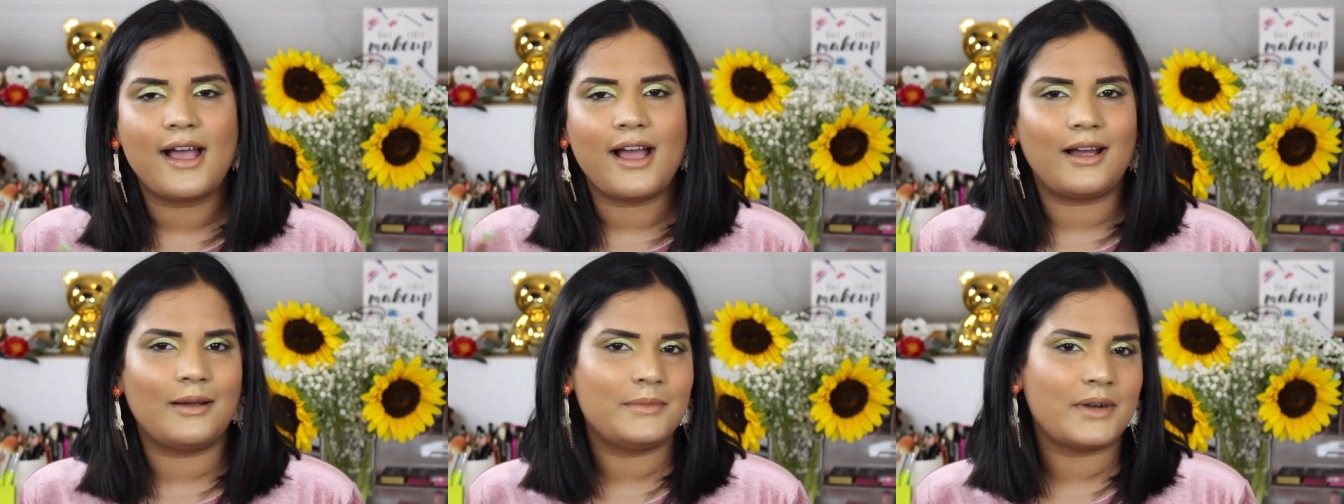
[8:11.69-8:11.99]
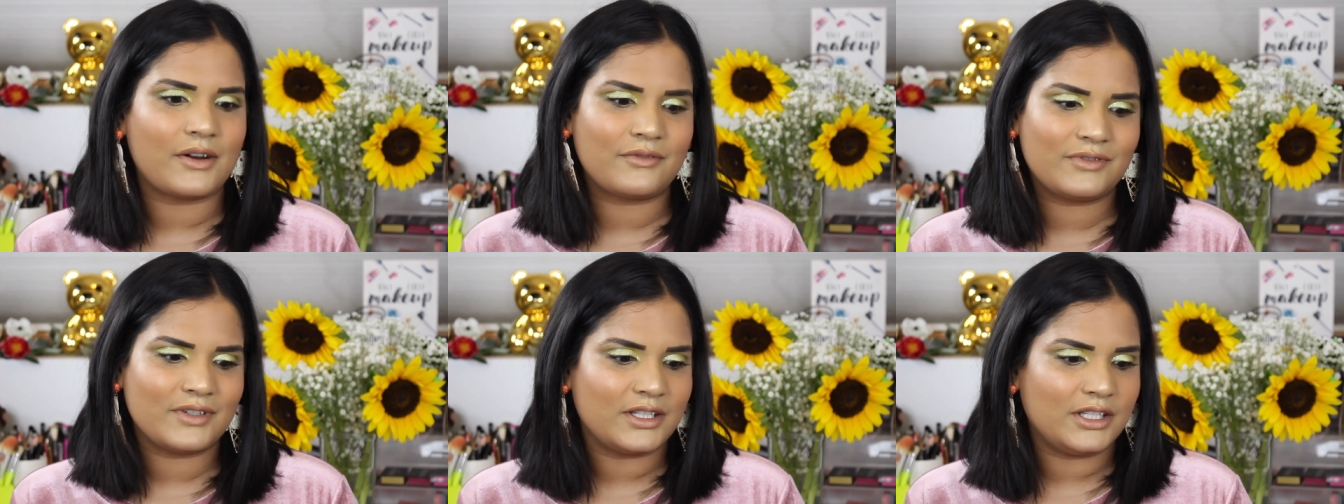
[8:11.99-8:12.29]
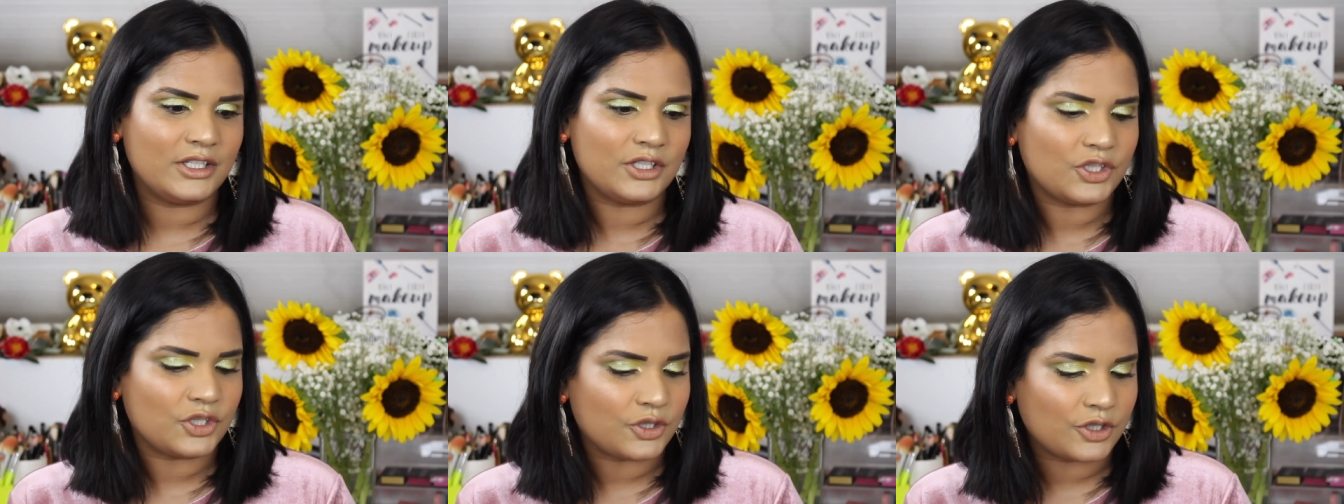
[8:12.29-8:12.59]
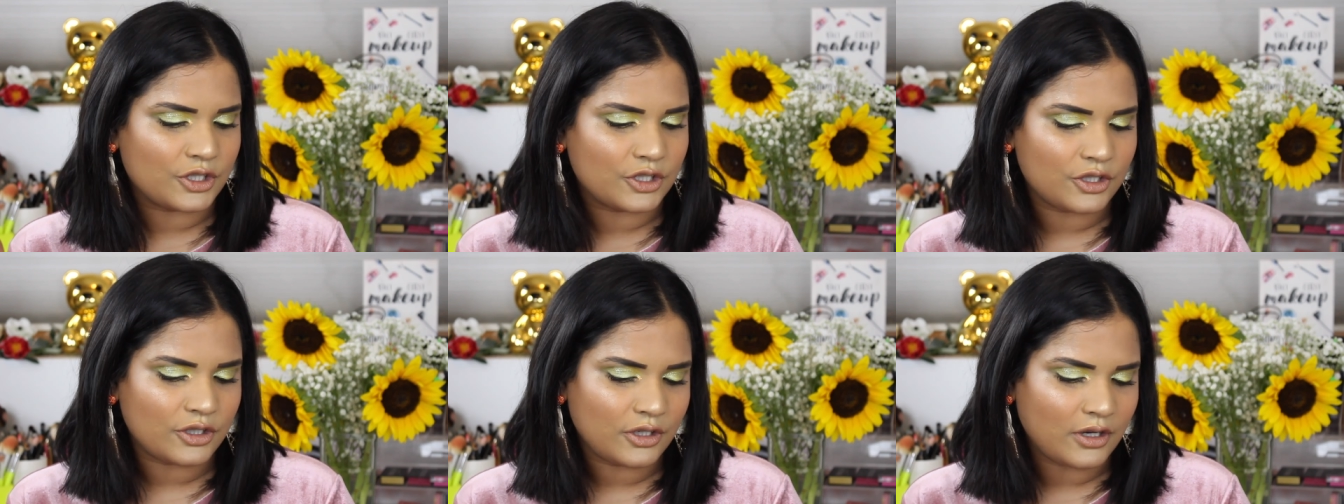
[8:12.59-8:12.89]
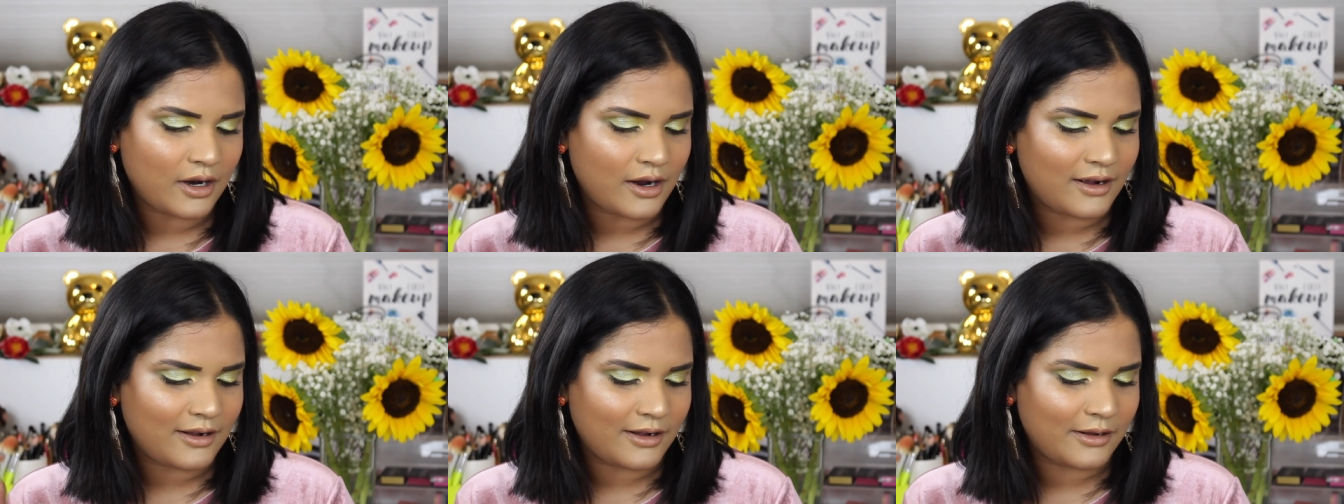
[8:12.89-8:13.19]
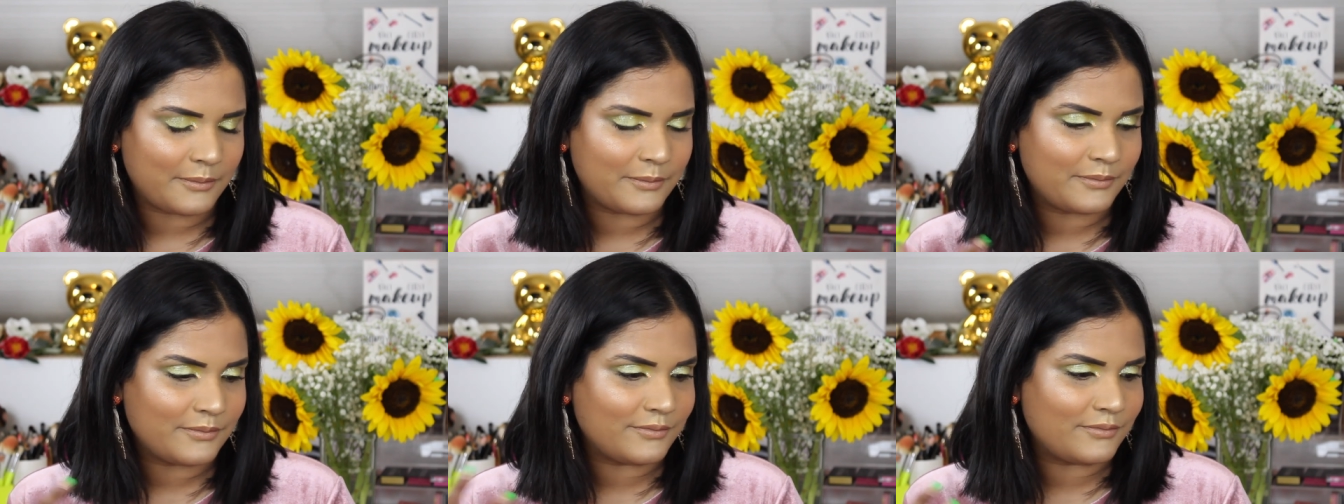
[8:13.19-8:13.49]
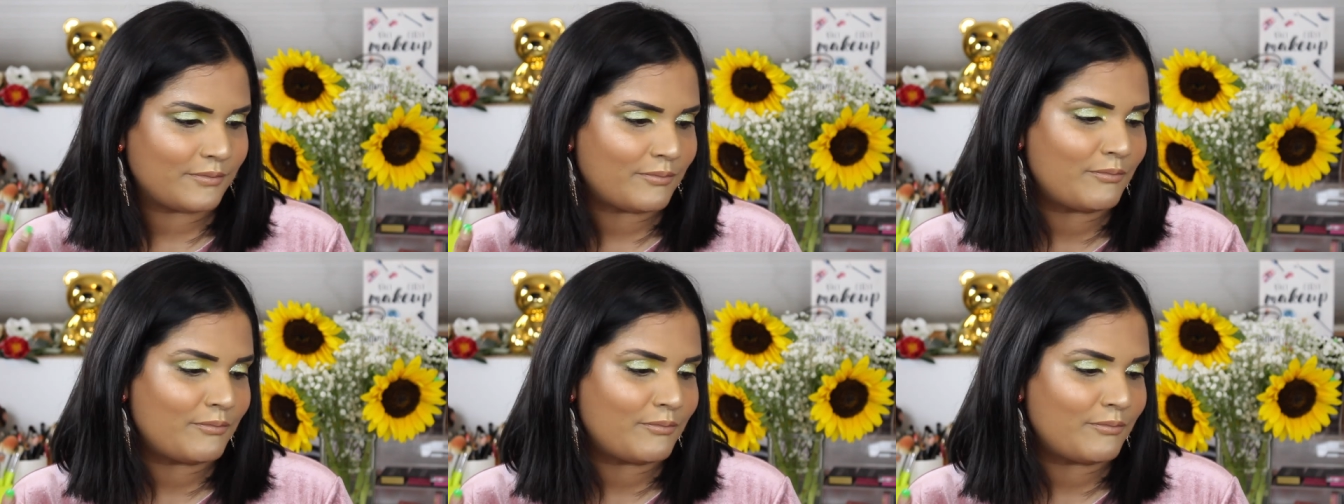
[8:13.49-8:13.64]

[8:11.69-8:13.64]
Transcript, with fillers: I'm not really sure. Um,